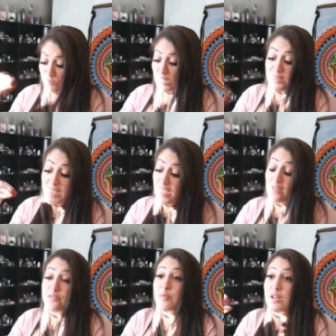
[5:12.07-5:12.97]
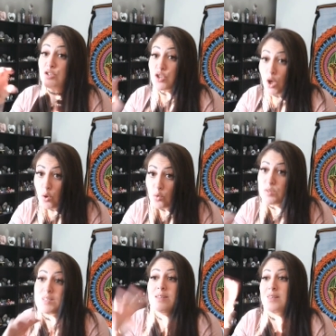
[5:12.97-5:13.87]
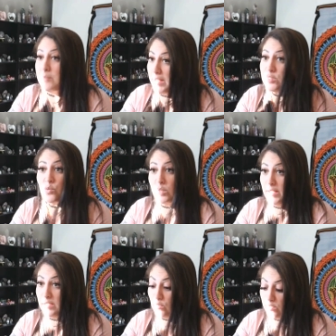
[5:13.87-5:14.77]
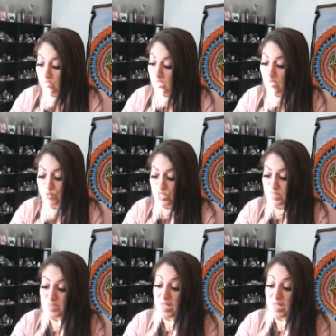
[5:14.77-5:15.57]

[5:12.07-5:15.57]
they have chosen the best one out of all their options